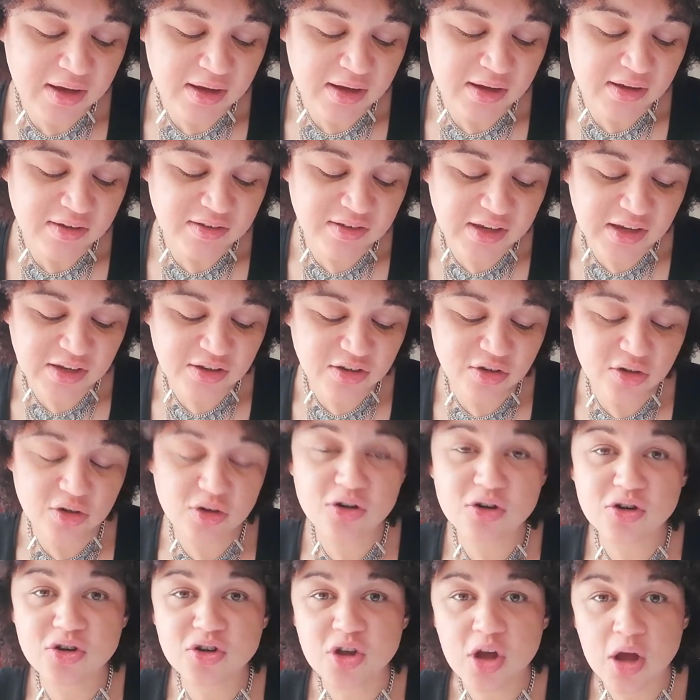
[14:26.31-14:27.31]

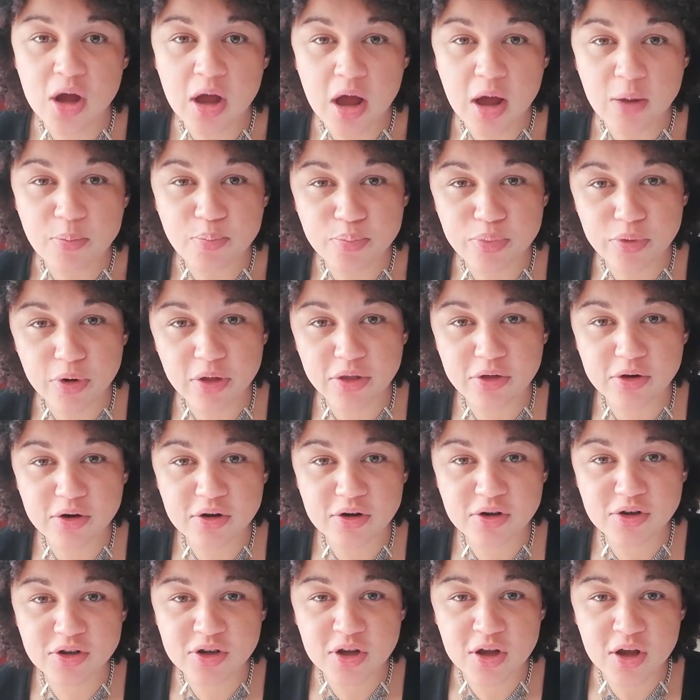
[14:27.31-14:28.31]
sisters and
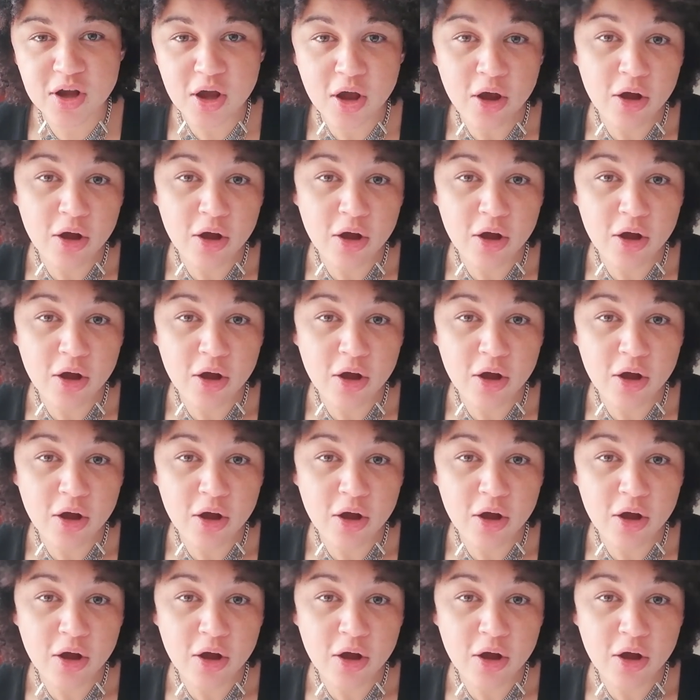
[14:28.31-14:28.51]
brothers,